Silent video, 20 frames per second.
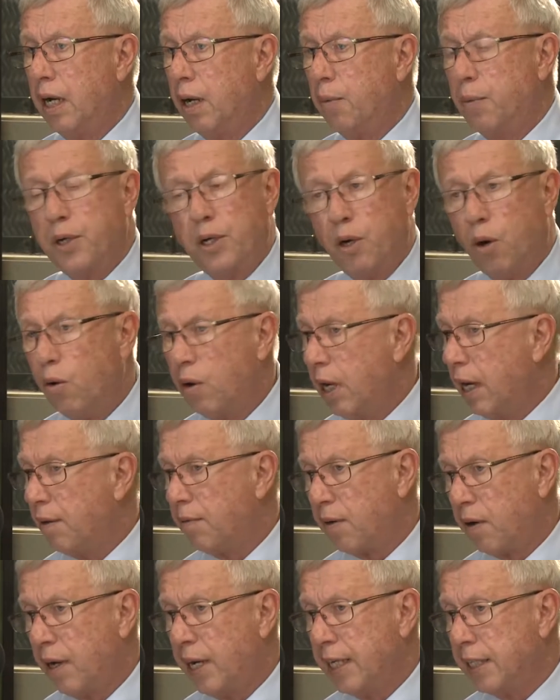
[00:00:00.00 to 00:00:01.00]
we don't have
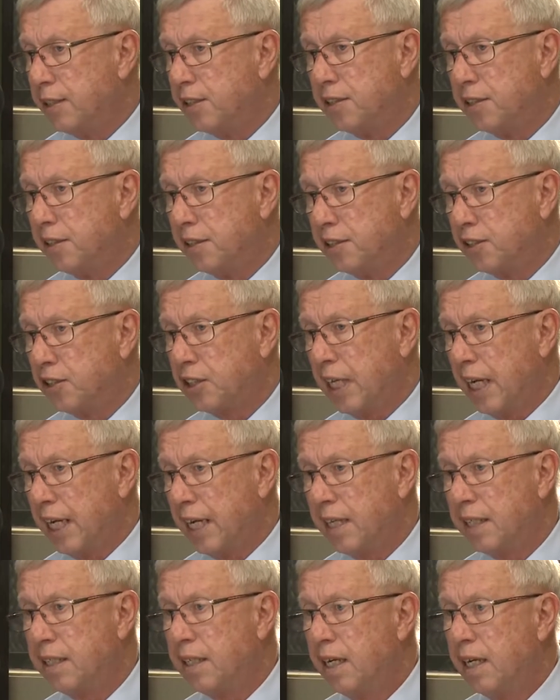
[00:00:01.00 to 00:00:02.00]
our heads in the
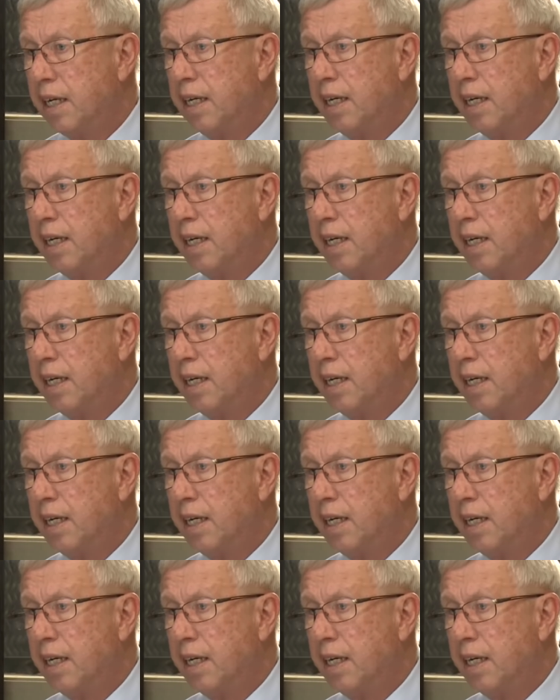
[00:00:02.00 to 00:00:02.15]
sand.